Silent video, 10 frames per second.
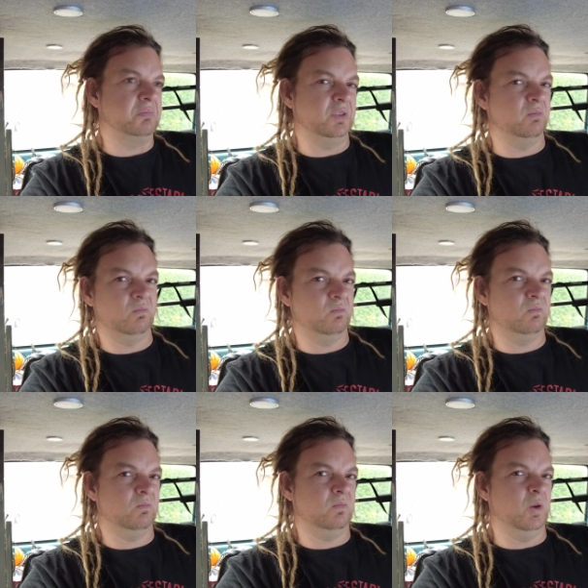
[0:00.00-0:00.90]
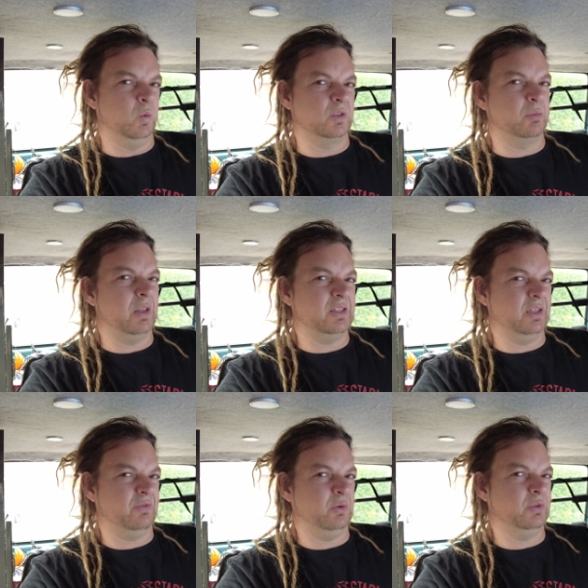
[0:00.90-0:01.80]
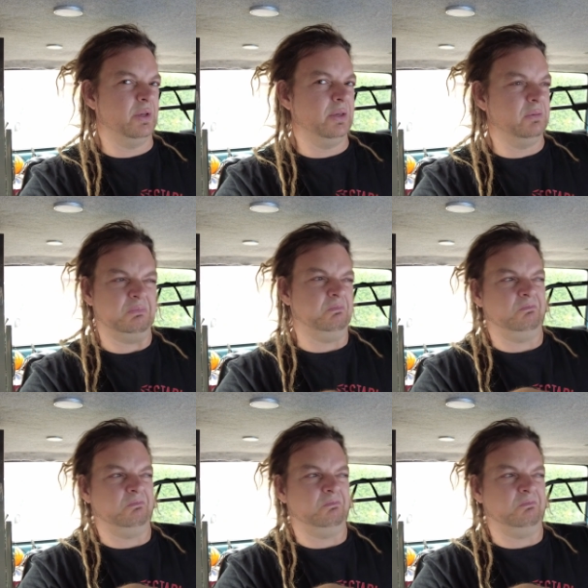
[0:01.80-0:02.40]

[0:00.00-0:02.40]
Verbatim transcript: but who wants a plastic fuel tank